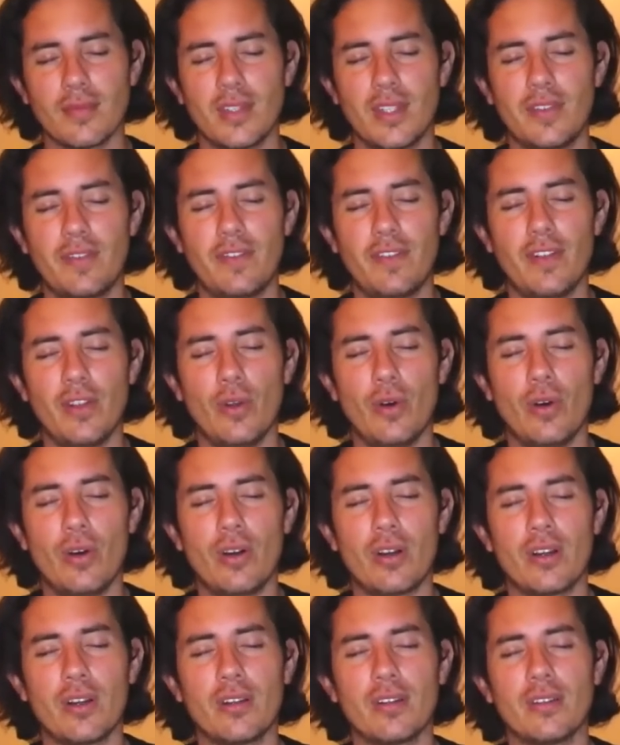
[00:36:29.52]
the
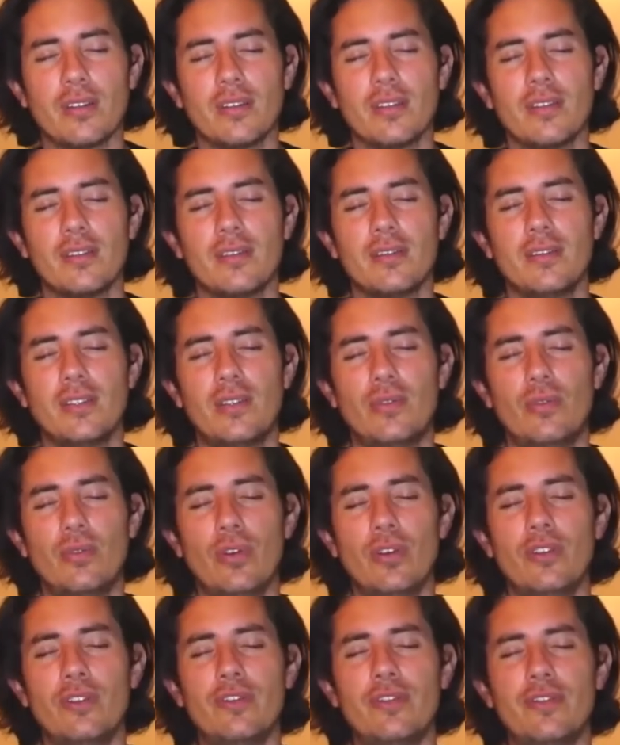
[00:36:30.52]
floor, the
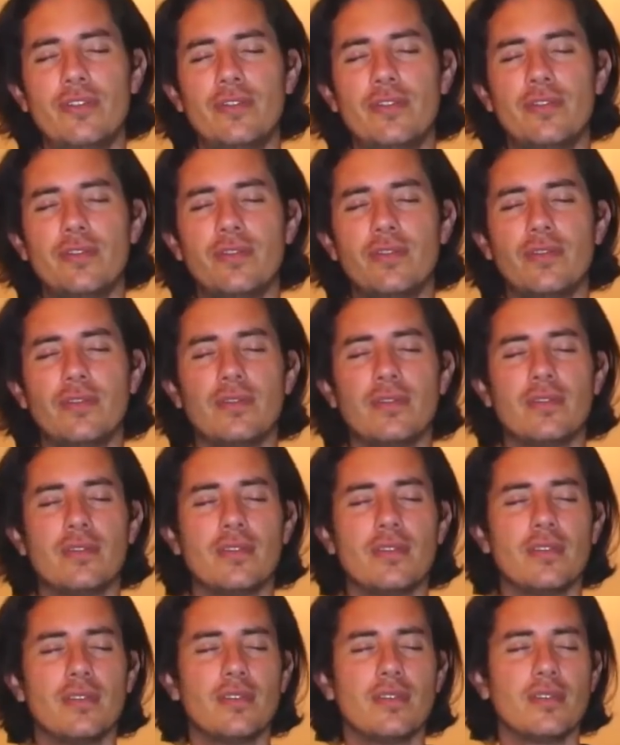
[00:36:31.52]
roof,
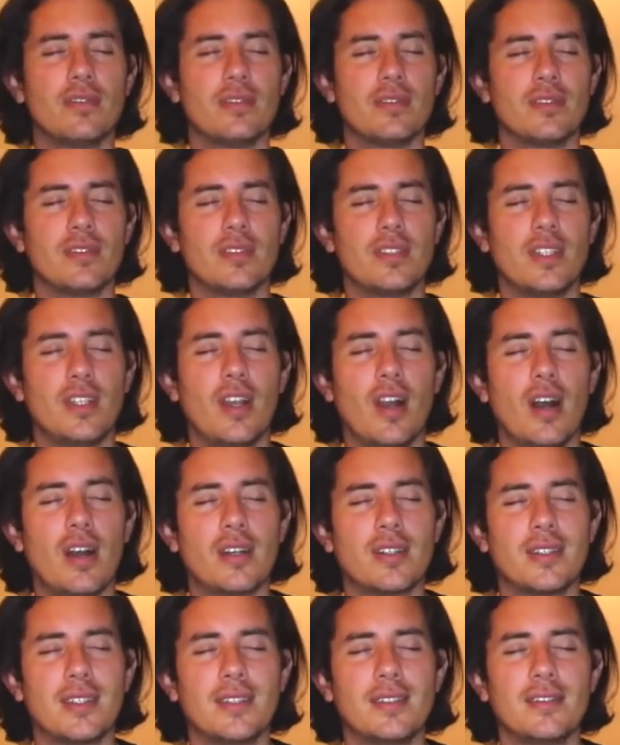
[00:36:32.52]
the
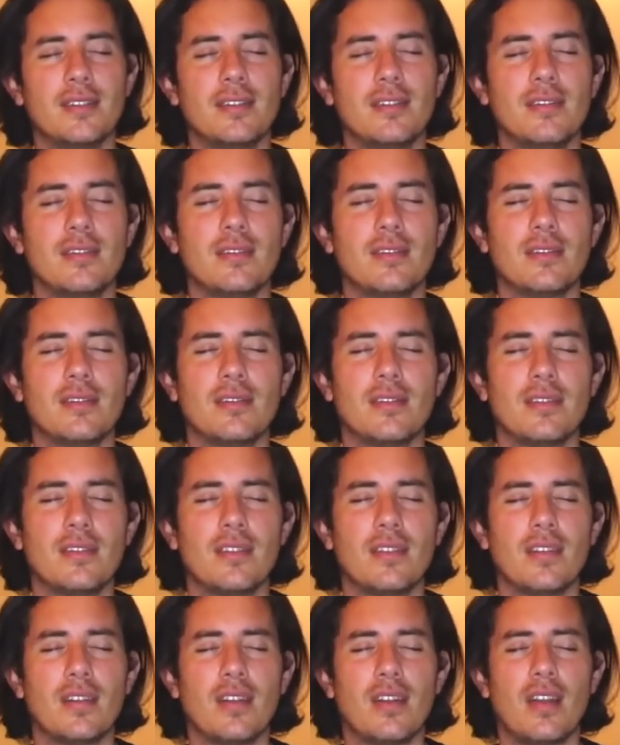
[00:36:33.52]
garden,
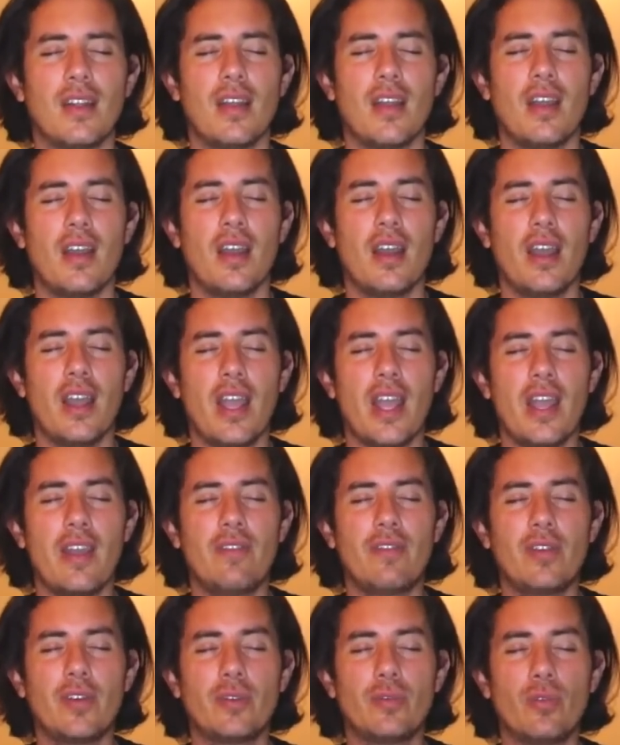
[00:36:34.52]

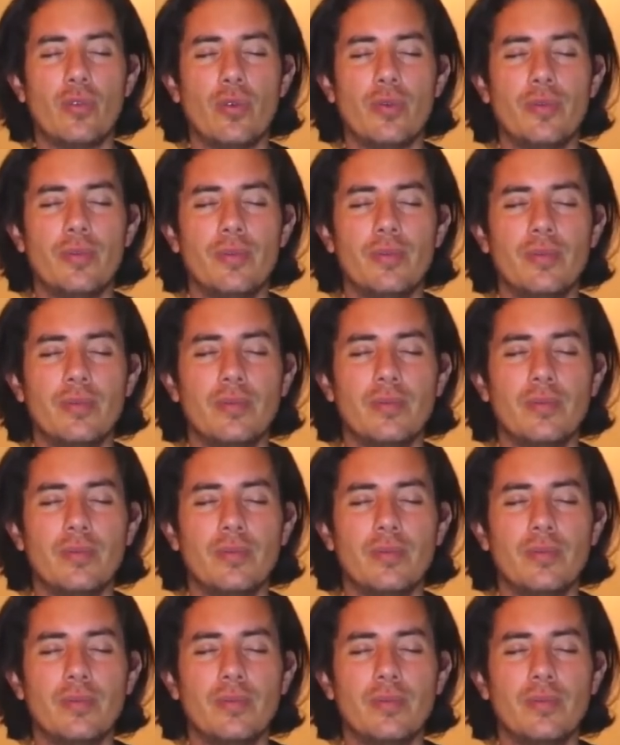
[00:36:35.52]
every room.